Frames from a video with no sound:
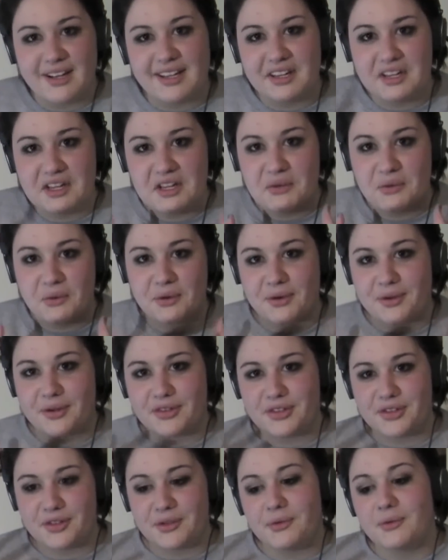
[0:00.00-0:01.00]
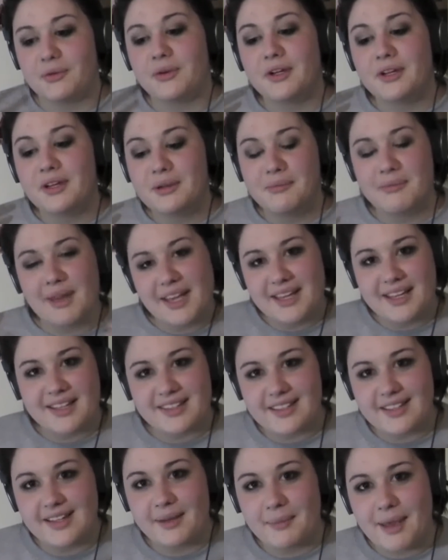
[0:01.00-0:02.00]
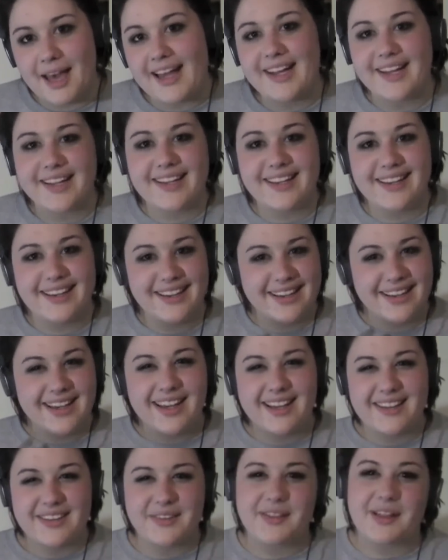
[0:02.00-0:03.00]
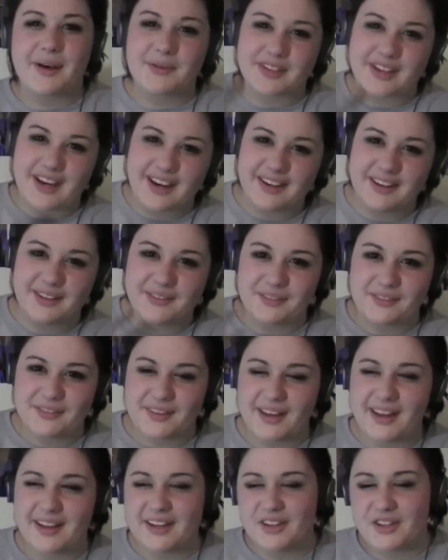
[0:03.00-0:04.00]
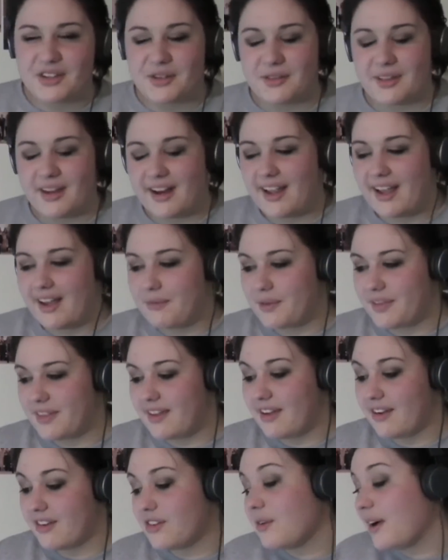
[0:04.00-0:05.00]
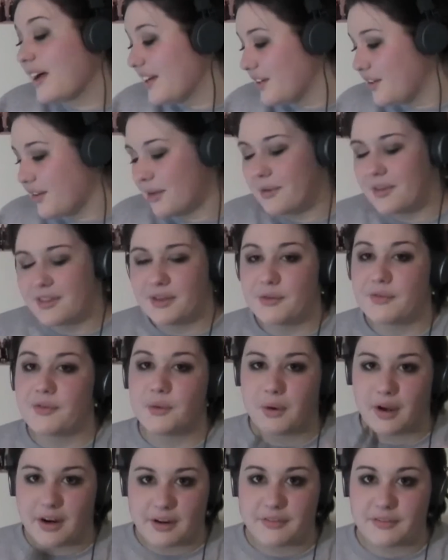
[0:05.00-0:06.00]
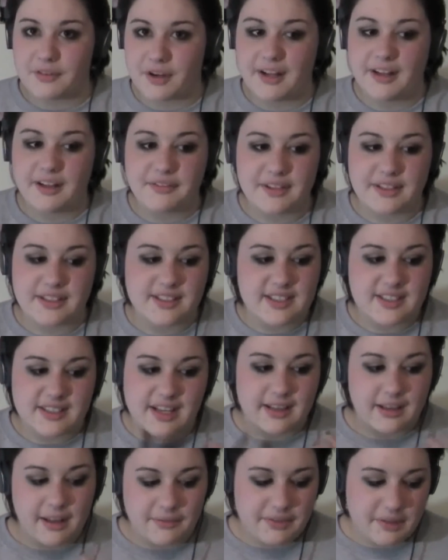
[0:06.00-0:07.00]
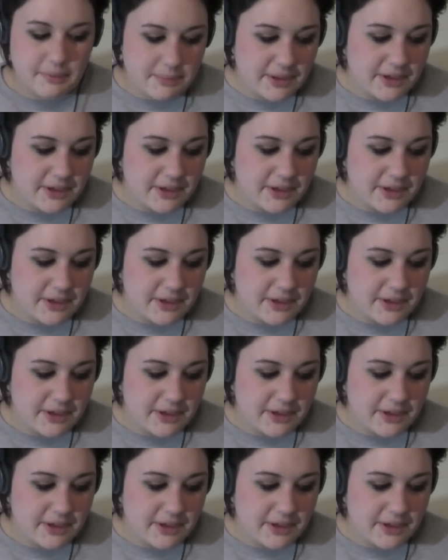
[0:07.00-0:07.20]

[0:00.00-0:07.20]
in order to make it cinematic. And so that was kind of an issue that I had with there. So I agree with you for Water for Elephants, because I love the book.